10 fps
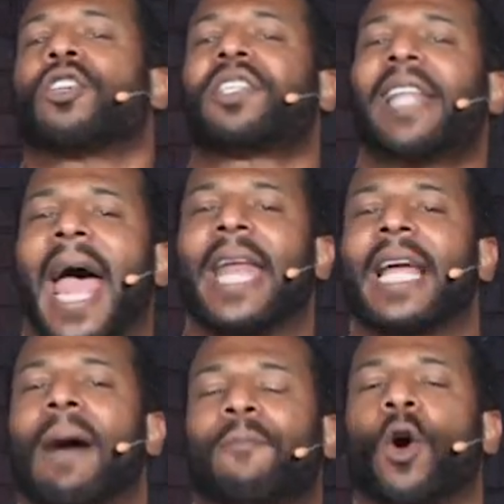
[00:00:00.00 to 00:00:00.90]

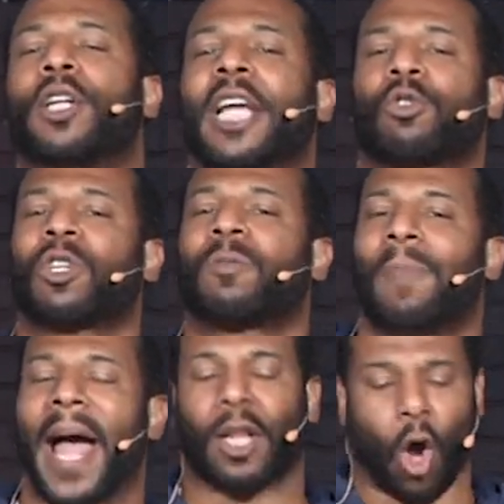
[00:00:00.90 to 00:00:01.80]
standing up for her
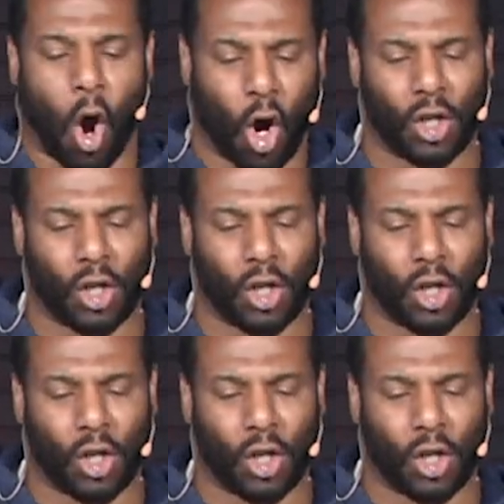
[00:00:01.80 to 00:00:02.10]
disrespect or her